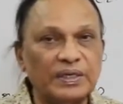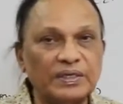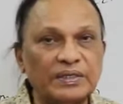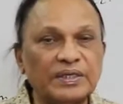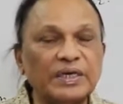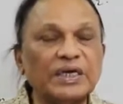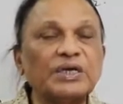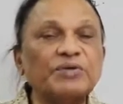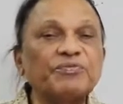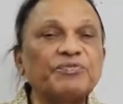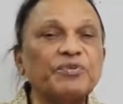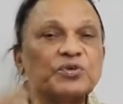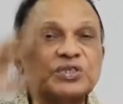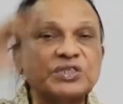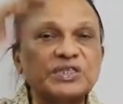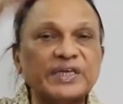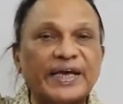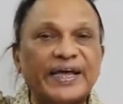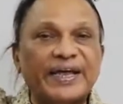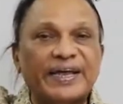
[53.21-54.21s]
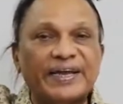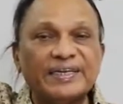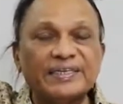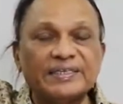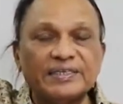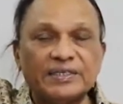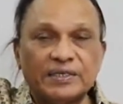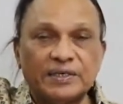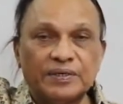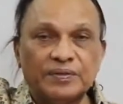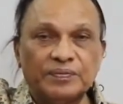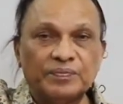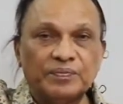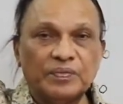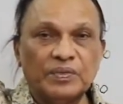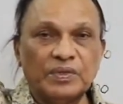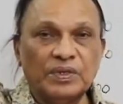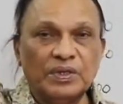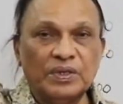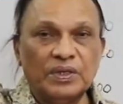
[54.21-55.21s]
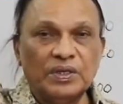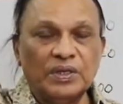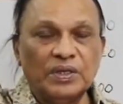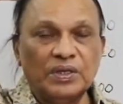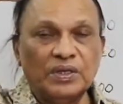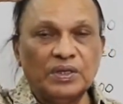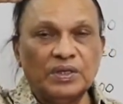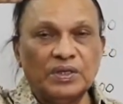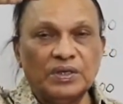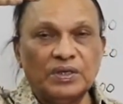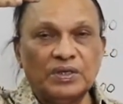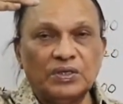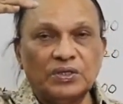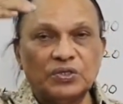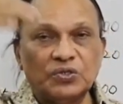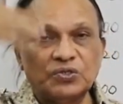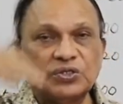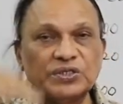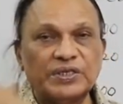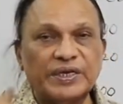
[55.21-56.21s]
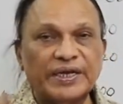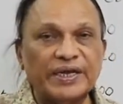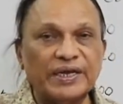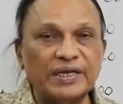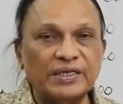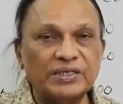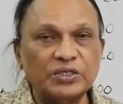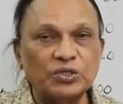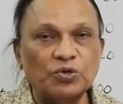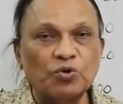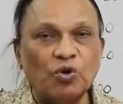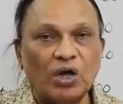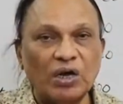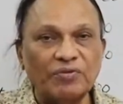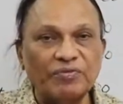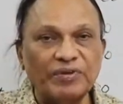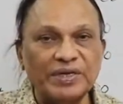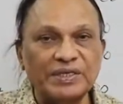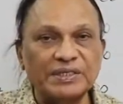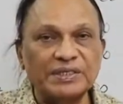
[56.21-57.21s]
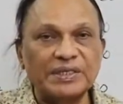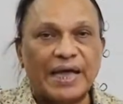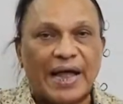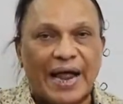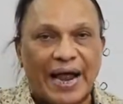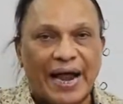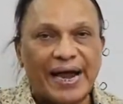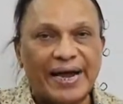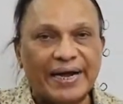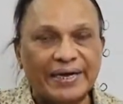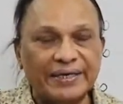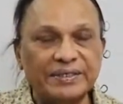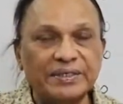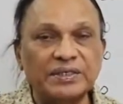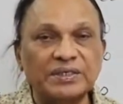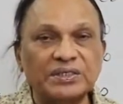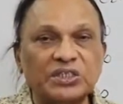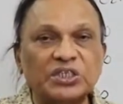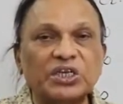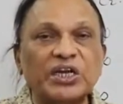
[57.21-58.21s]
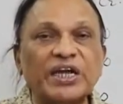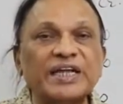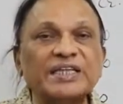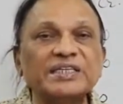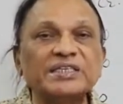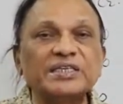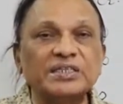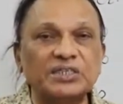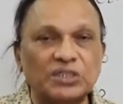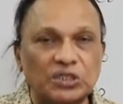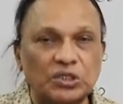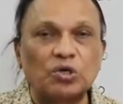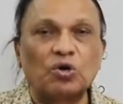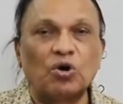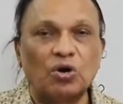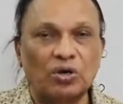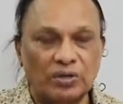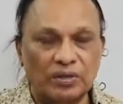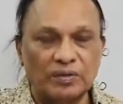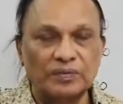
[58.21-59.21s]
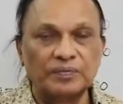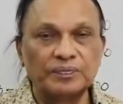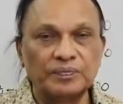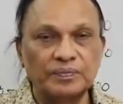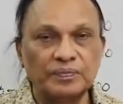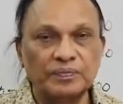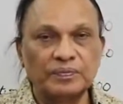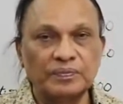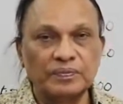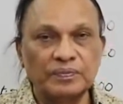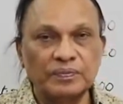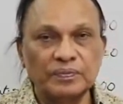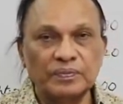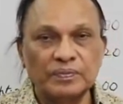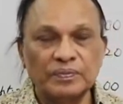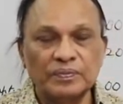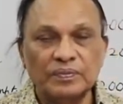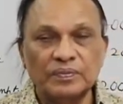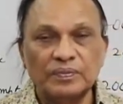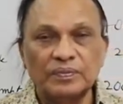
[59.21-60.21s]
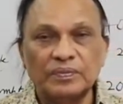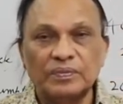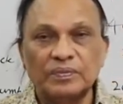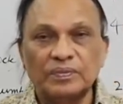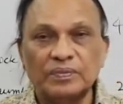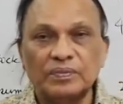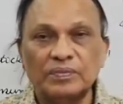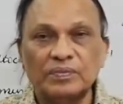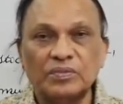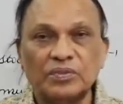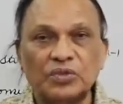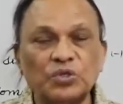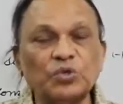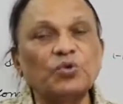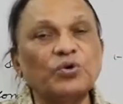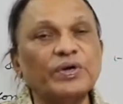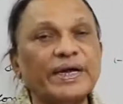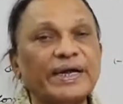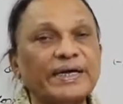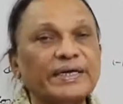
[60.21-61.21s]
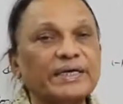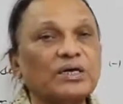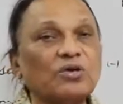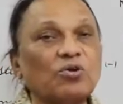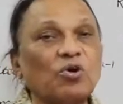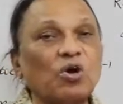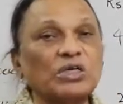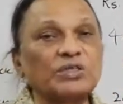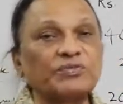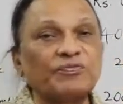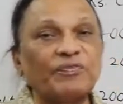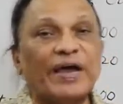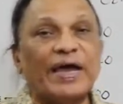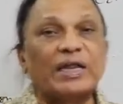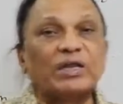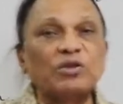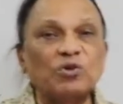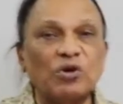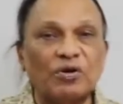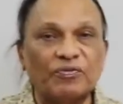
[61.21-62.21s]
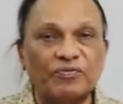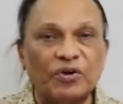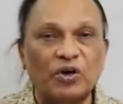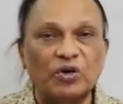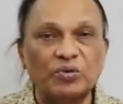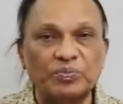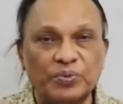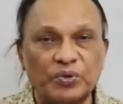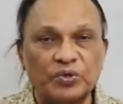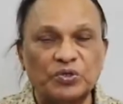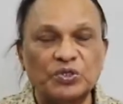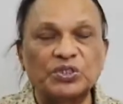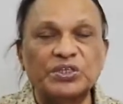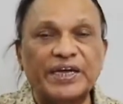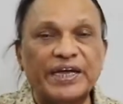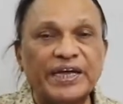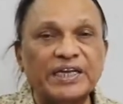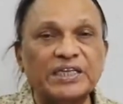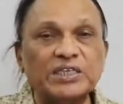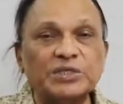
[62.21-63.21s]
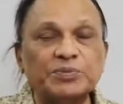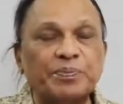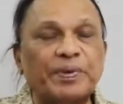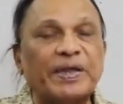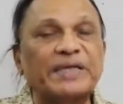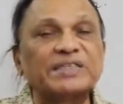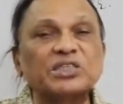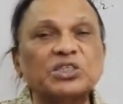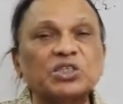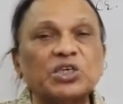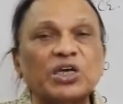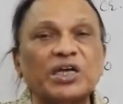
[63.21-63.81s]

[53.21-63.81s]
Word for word: they give you sales to sales you always add change in stock you get gross value of output sales plus